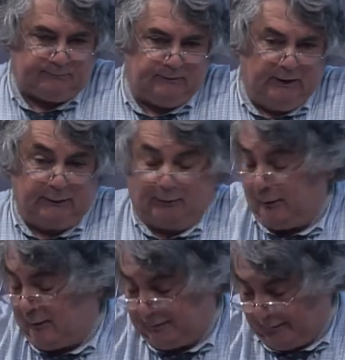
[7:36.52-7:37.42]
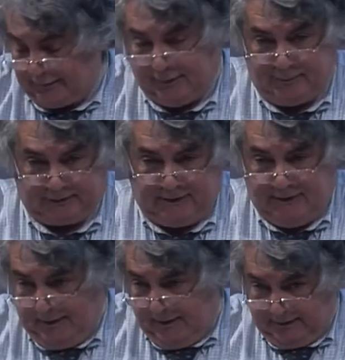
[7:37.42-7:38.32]
internal rate of return, but
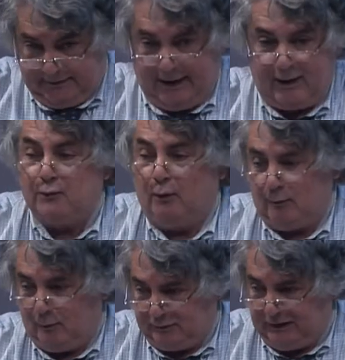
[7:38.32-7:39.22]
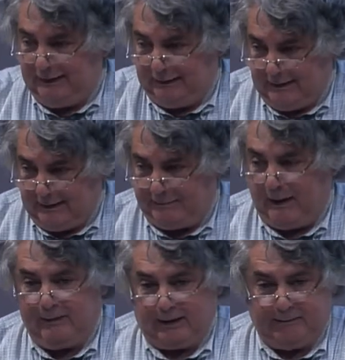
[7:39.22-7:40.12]
the actual routine is
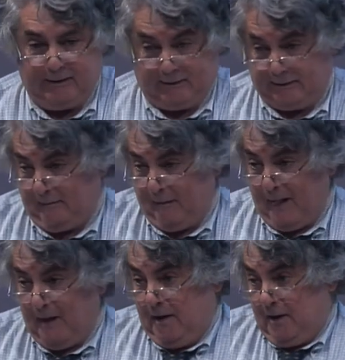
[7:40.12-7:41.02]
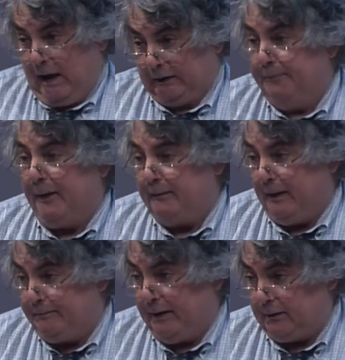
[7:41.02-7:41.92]
payback period. And the
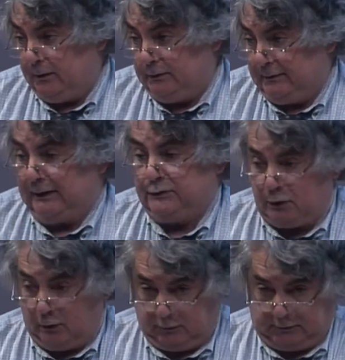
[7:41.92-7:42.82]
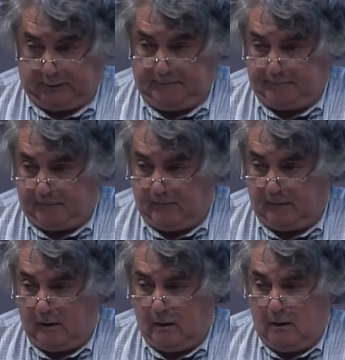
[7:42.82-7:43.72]
payback period gets shorter.
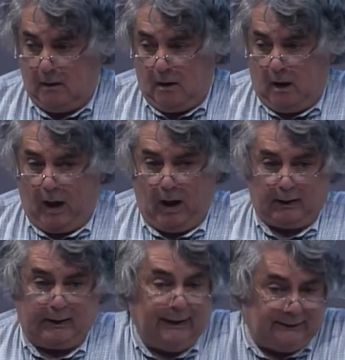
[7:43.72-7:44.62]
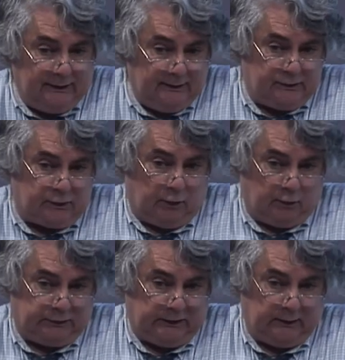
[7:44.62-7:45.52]
Getting it
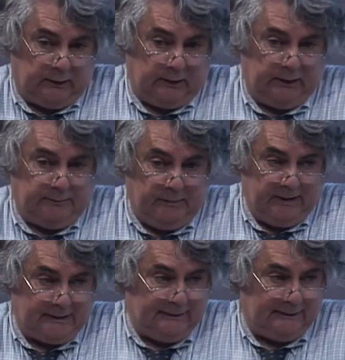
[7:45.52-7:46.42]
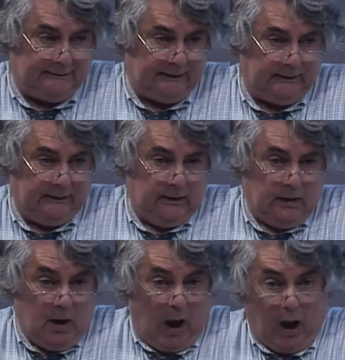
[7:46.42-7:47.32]
shorter, it means that
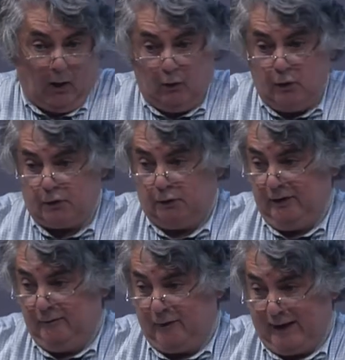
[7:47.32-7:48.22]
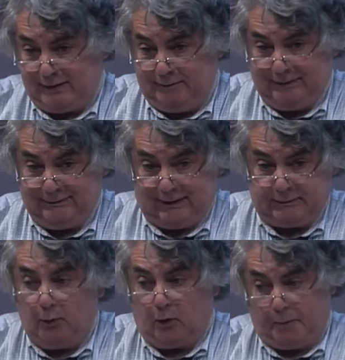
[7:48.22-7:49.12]
also the investment gets
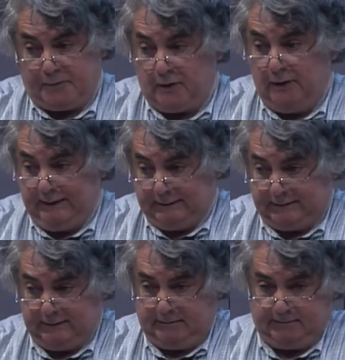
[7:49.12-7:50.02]
more obsolete,